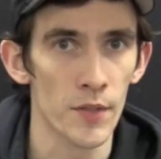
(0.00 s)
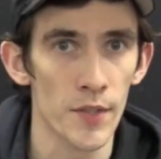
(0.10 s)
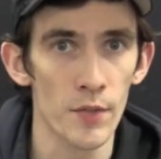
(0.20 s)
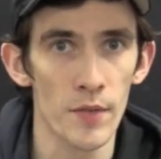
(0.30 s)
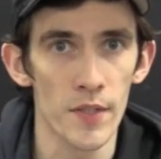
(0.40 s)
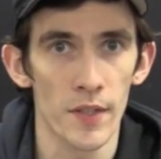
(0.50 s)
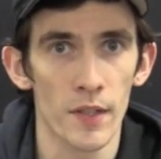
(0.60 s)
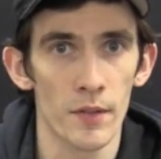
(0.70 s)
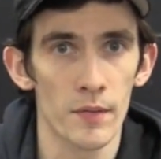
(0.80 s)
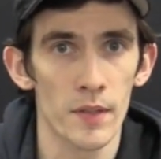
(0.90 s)
to do this at
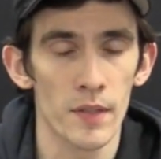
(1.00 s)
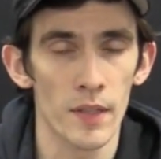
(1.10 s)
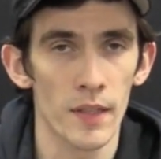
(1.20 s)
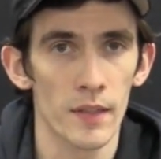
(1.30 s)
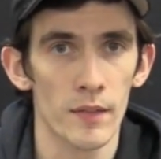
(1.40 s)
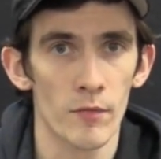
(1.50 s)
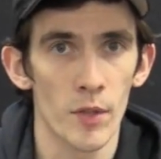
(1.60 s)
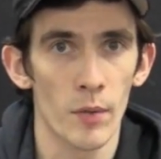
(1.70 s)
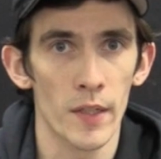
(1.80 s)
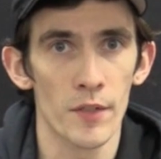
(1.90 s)
our
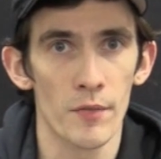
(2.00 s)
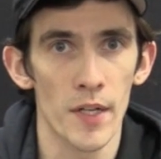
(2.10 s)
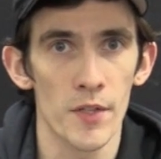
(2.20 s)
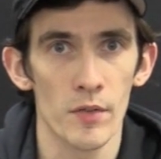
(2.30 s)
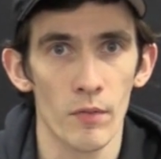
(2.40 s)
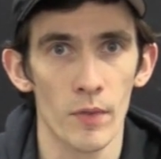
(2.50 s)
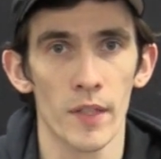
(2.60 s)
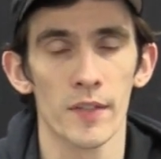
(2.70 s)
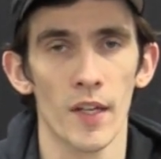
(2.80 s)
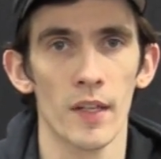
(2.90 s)
required ratio of 1
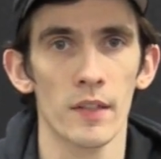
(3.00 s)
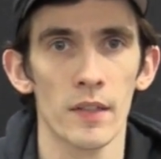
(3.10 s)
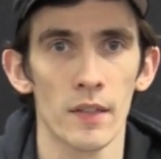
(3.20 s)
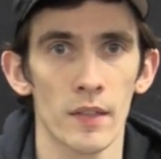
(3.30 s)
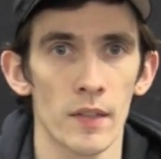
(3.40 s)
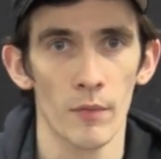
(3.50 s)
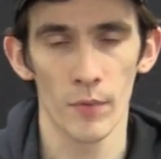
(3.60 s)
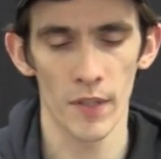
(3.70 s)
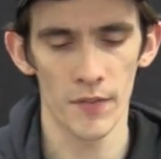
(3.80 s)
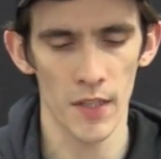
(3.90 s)
to 10,
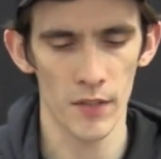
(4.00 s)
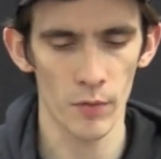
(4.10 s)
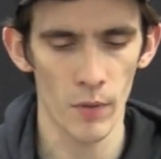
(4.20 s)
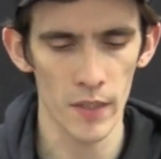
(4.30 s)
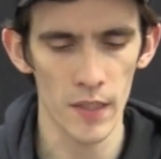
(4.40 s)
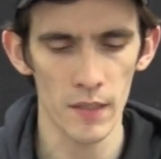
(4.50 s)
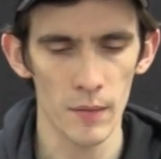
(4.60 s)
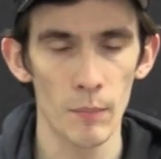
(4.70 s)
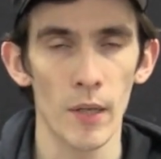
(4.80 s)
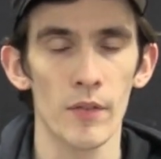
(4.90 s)
we're going to take 20
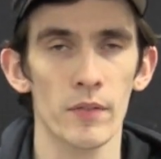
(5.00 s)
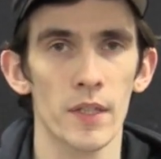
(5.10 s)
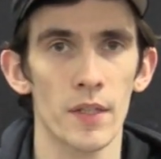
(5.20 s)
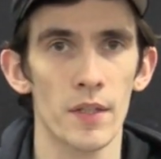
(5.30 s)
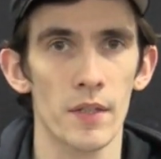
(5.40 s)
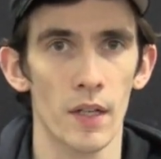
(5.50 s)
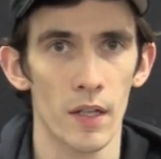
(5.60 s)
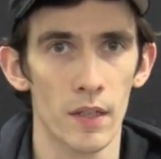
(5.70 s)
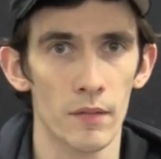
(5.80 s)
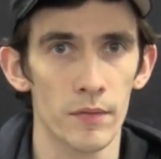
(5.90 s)
microliters
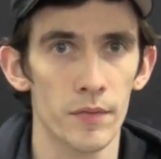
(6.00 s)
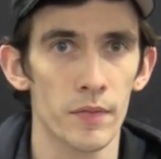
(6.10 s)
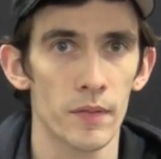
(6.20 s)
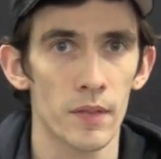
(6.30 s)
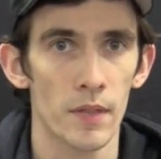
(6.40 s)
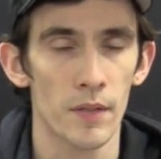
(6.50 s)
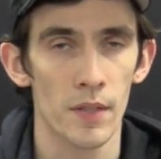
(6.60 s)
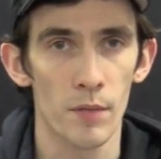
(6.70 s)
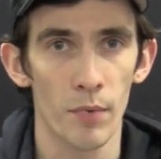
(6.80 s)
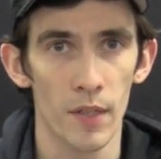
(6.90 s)
of the
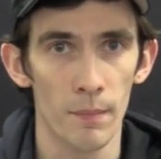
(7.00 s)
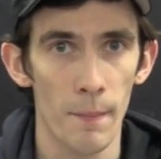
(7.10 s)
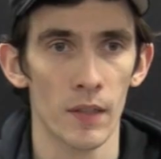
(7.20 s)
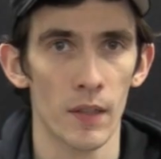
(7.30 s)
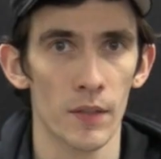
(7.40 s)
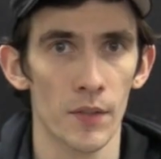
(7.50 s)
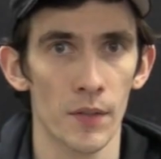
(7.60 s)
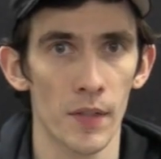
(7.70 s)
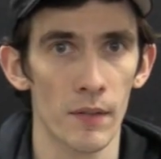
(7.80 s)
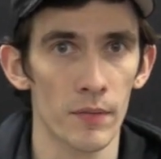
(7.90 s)
sperm,
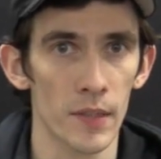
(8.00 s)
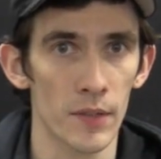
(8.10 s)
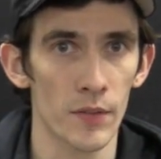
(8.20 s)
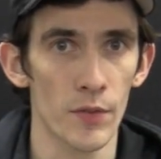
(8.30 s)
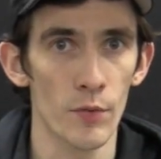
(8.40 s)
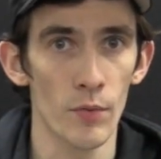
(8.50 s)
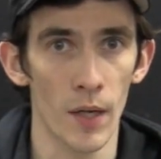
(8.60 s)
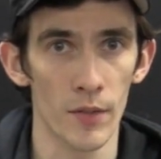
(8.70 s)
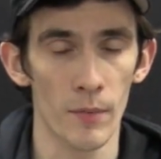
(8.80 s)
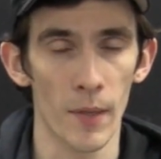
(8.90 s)
alternatively
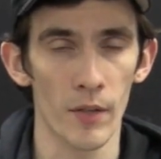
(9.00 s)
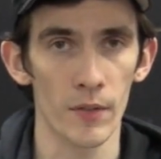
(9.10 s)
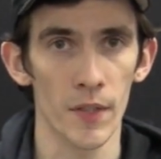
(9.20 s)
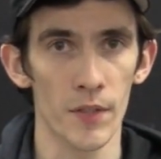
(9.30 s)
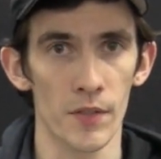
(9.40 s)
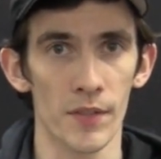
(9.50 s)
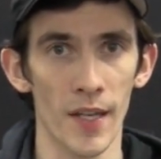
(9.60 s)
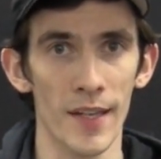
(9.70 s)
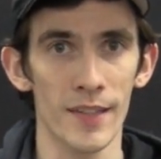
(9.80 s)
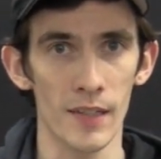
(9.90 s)
200 microliters or
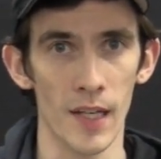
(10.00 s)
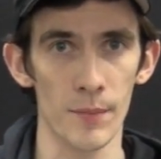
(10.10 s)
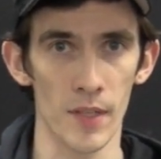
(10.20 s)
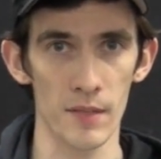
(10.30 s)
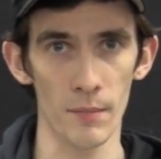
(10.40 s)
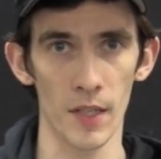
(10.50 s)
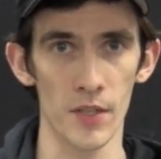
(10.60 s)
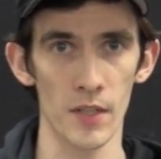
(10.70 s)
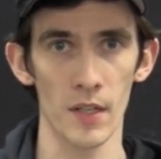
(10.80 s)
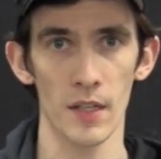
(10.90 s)
10 times as
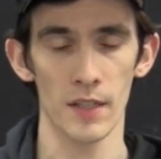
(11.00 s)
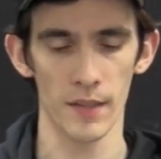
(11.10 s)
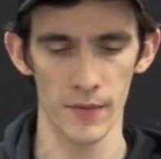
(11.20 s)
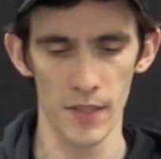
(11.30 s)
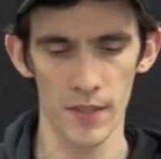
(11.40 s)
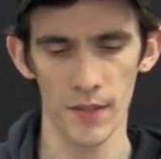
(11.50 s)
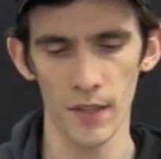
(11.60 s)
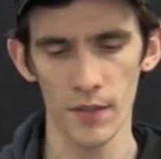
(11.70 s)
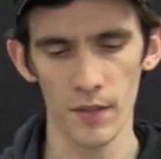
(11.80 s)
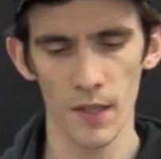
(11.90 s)
much of the
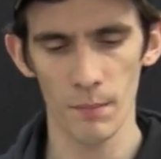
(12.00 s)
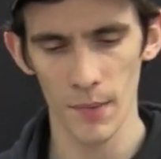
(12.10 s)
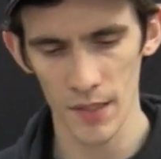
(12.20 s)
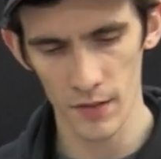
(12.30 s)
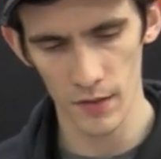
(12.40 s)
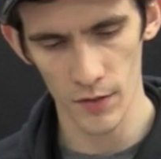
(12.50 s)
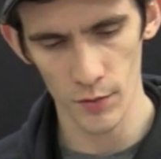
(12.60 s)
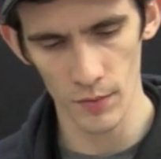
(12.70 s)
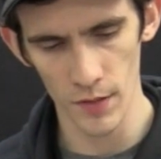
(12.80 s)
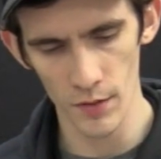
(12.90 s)
extender, and mix it
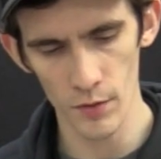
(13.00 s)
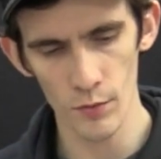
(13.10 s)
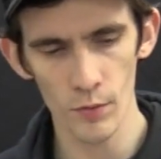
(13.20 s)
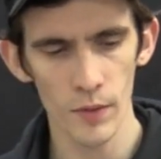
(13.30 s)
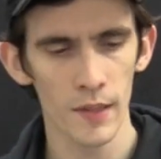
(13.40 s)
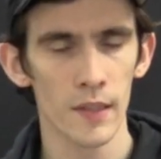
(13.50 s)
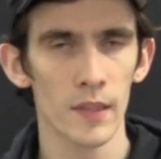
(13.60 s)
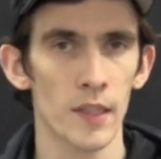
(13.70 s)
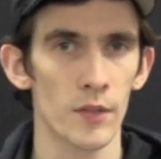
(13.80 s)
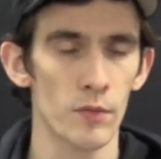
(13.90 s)
into a new
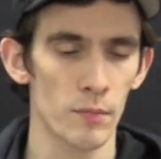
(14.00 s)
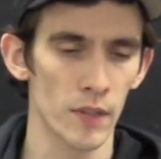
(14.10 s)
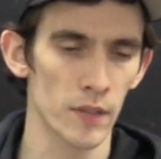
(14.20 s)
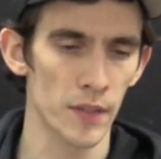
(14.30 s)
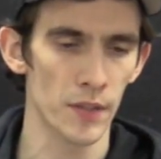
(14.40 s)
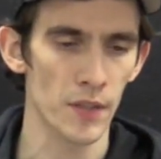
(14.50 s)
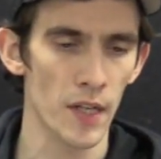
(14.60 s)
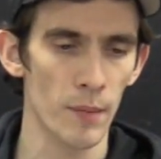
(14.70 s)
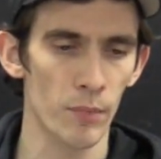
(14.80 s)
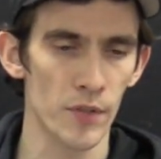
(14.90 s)
2 milliliter
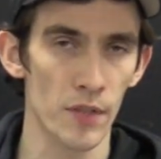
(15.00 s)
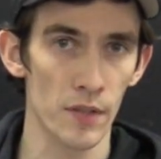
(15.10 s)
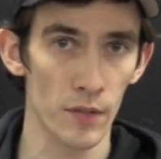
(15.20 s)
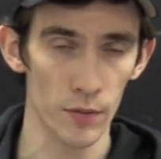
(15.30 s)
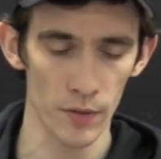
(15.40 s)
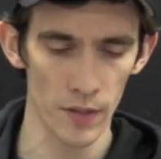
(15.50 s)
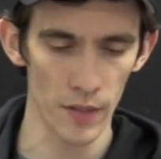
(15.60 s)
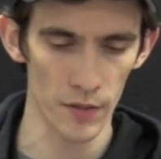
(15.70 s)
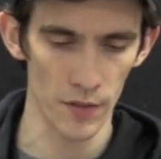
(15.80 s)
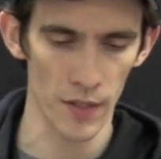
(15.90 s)
cup, which is included
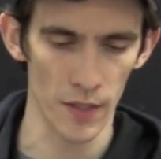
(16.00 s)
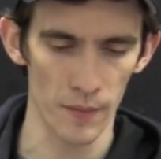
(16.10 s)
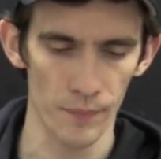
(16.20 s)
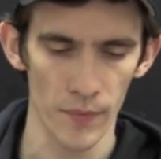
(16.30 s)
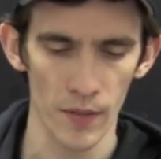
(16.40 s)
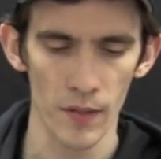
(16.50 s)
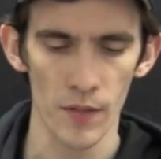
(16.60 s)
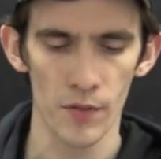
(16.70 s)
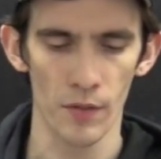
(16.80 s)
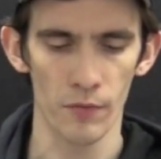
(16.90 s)
in your kit.
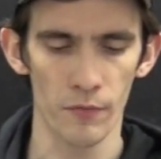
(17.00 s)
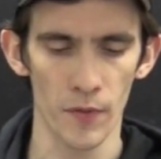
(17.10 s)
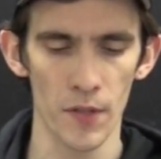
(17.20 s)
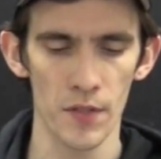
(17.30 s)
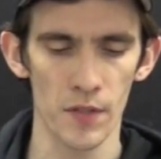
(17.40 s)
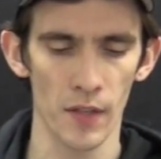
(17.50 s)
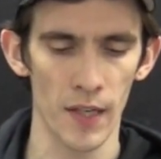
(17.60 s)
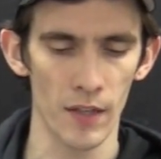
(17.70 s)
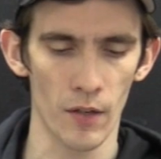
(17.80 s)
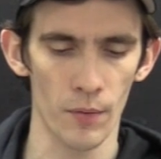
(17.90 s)
So first
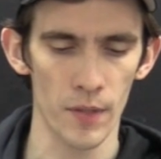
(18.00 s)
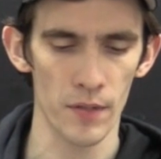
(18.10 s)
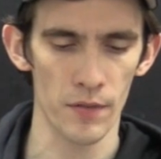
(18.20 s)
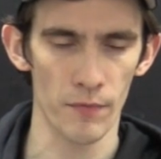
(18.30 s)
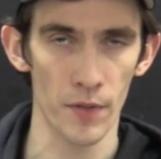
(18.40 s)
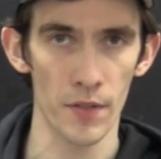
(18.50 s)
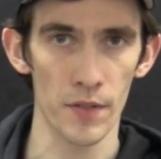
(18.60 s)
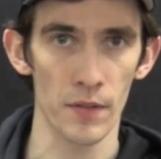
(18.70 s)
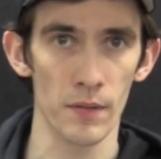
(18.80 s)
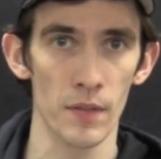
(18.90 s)
and always
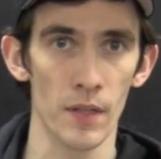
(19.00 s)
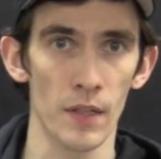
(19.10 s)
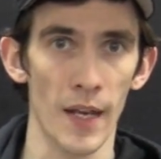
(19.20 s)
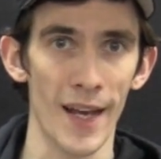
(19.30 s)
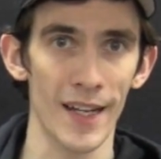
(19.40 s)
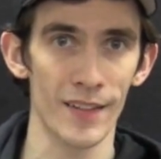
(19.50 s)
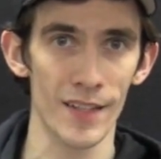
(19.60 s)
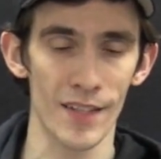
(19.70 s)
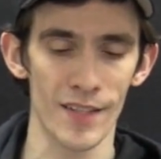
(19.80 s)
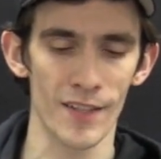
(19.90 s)
first, add
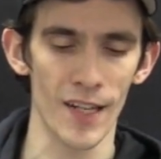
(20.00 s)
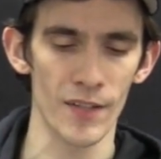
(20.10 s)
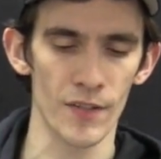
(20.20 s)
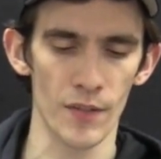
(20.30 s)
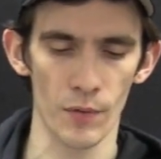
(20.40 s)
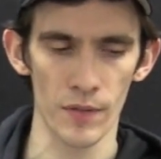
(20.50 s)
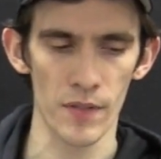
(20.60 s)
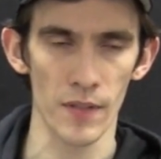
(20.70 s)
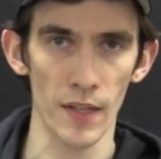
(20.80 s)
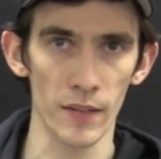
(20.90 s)
the extender or
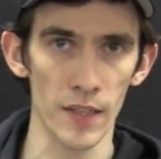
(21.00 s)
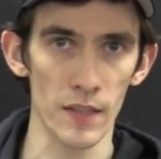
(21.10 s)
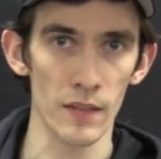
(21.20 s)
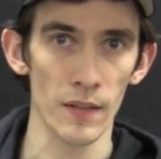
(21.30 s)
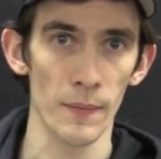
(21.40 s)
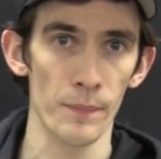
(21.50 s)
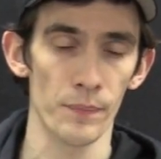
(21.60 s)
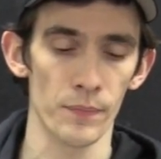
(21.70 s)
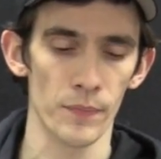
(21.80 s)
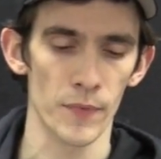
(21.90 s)
saline
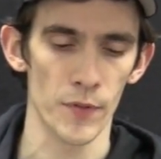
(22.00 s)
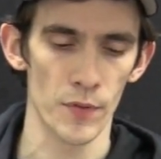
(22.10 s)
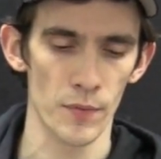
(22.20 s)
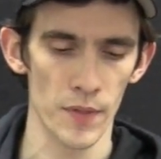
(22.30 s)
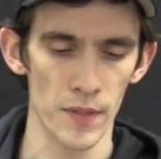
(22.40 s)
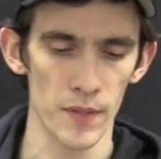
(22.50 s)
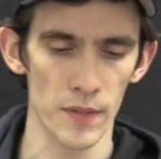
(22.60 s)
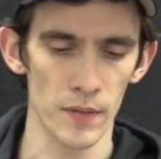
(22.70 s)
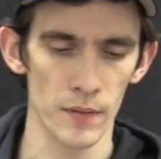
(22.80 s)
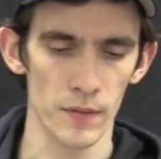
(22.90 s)
to
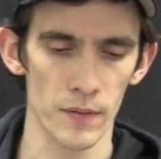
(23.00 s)
the